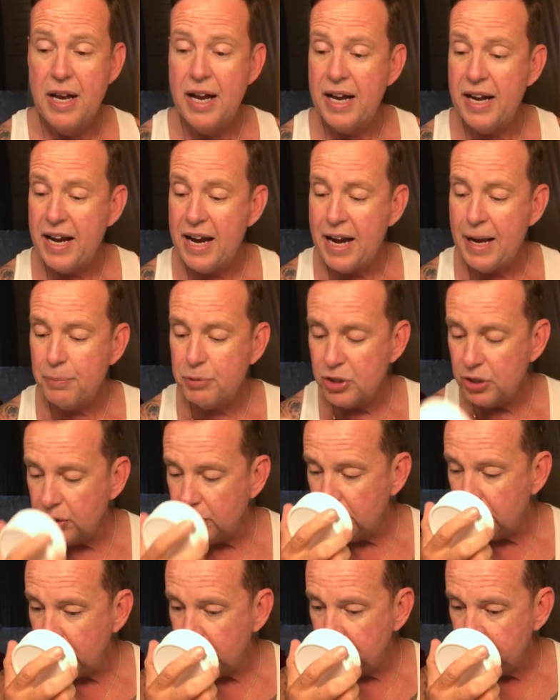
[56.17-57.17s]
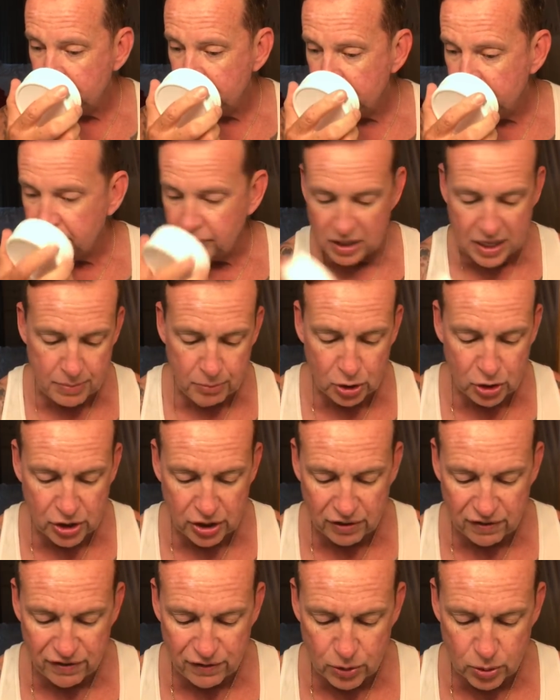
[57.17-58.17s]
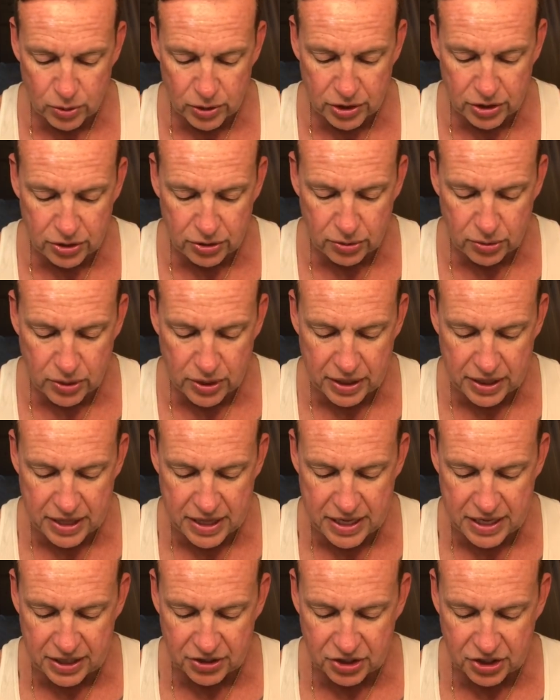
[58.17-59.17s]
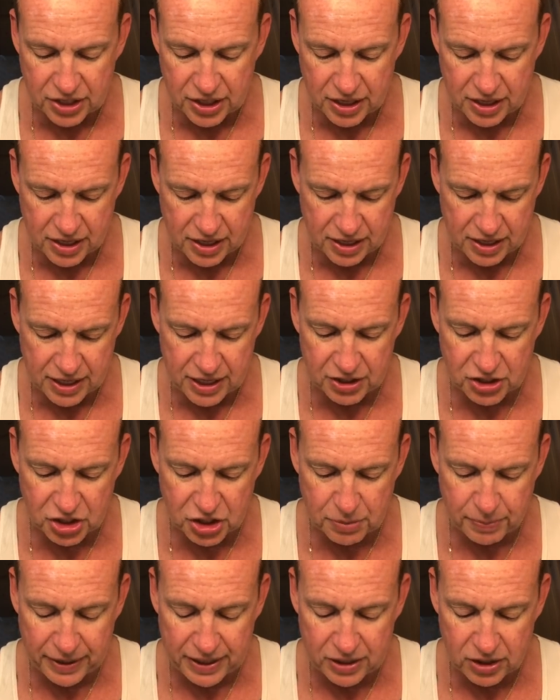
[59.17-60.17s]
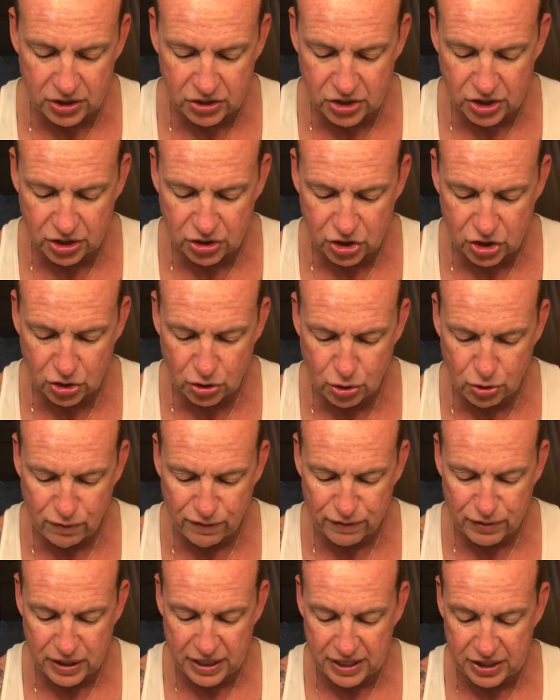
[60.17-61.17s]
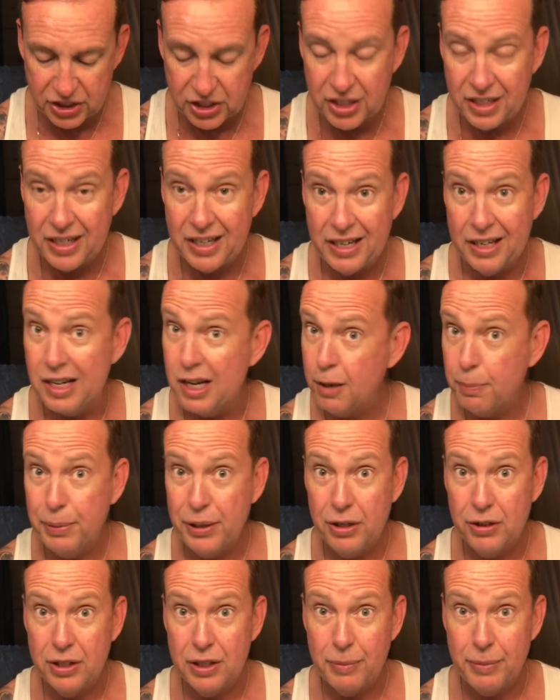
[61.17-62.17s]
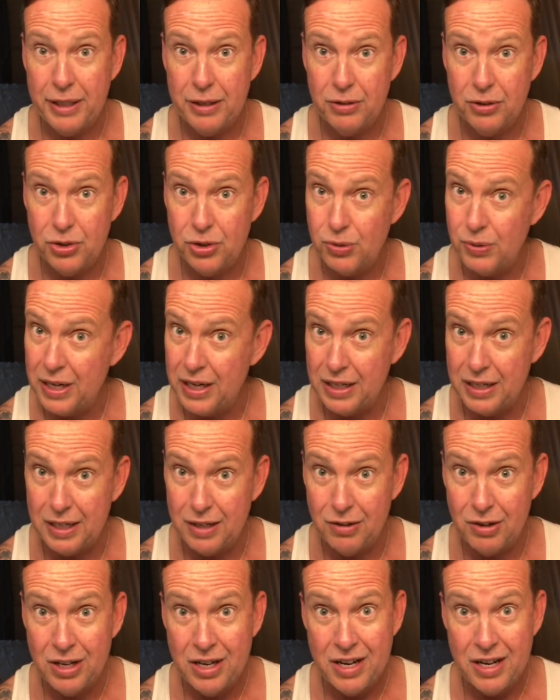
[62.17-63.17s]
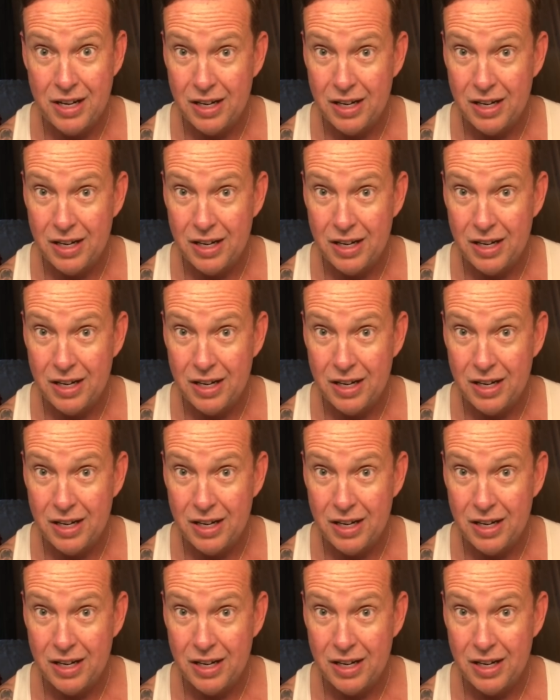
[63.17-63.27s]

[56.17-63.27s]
I absolutely, I'm looking forward to this it smells so fresh. I'm up here in the mountains right now.